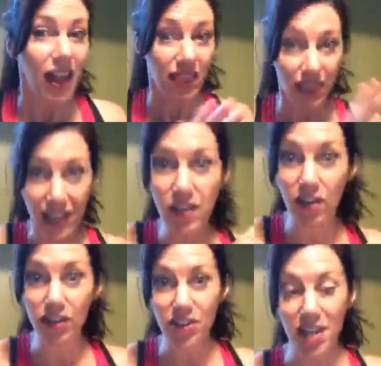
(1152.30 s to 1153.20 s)
And then you go
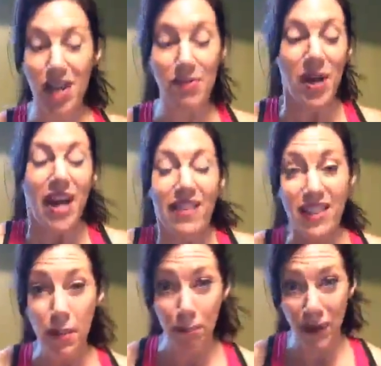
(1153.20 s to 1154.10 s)
to the gym.
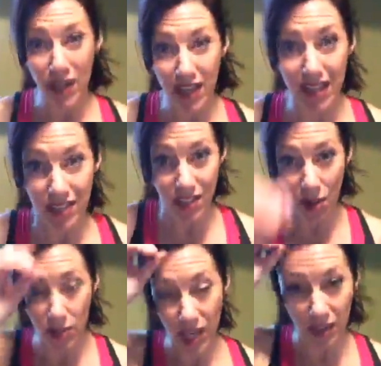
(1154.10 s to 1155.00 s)
That's a big
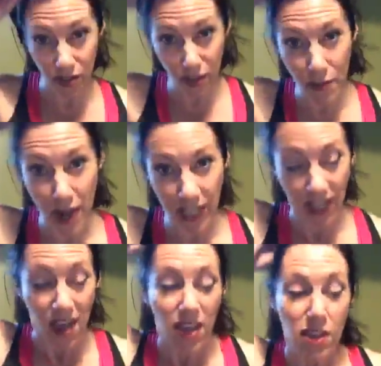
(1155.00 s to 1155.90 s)
insult to the body.
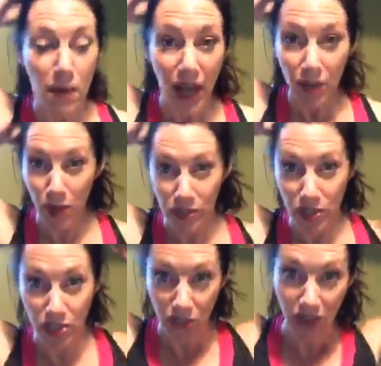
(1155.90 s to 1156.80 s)
The body wants
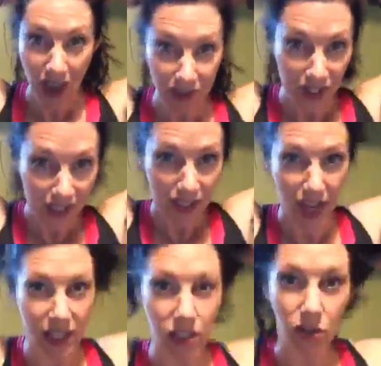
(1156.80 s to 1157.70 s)
to survive, and it's
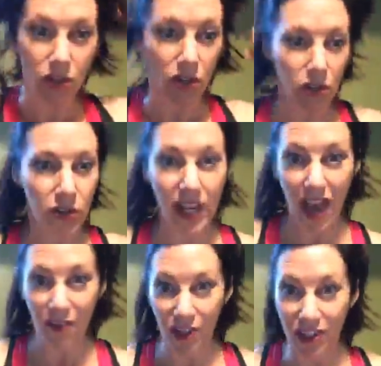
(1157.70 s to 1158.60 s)
like, you're doing
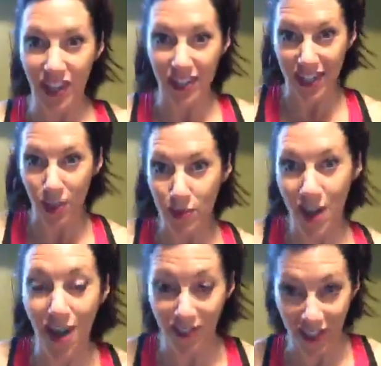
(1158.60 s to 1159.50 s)
everything to kill me
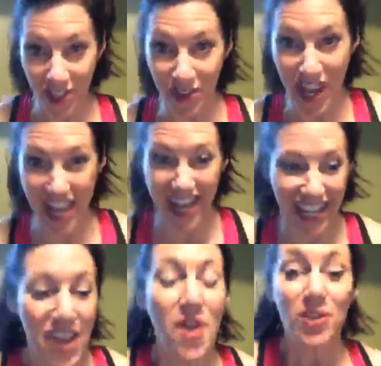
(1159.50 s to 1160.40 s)
off that you can.
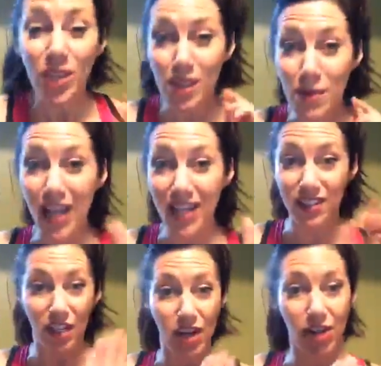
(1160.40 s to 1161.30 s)
So the body is
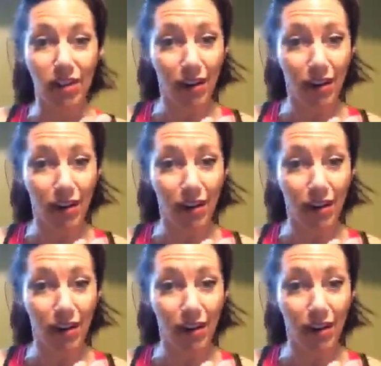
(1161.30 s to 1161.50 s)
going to go,